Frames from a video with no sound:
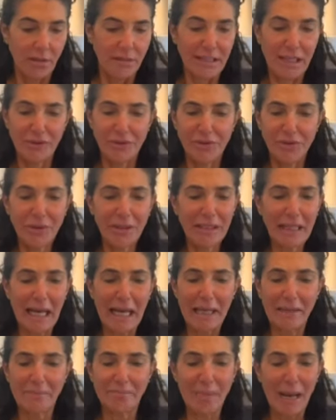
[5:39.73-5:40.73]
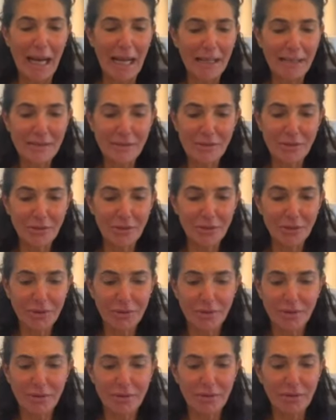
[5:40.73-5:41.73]
Now you can add
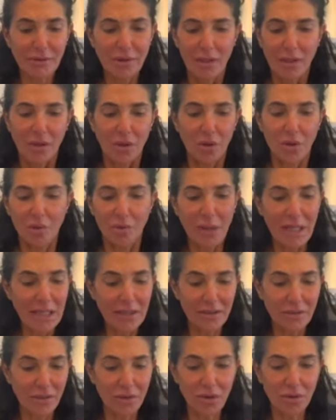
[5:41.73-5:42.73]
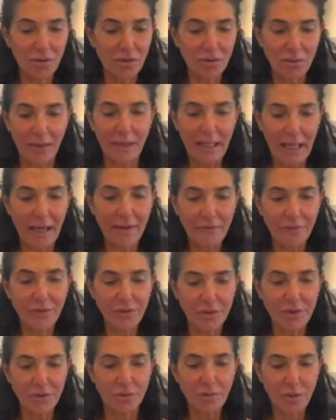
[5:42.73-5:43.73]
basil, oregano, whatever
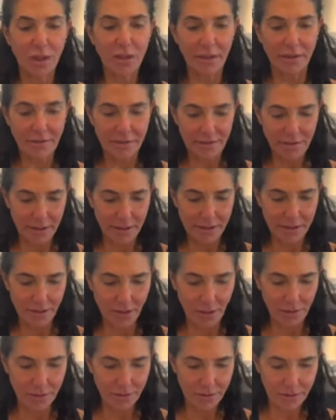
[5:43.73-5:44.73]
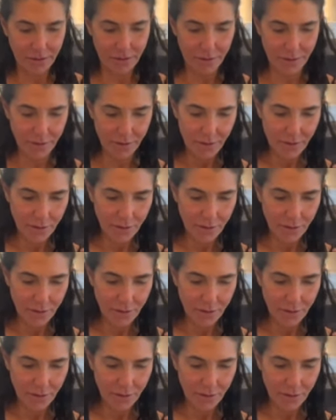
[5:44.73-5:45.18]
you want. It's all good.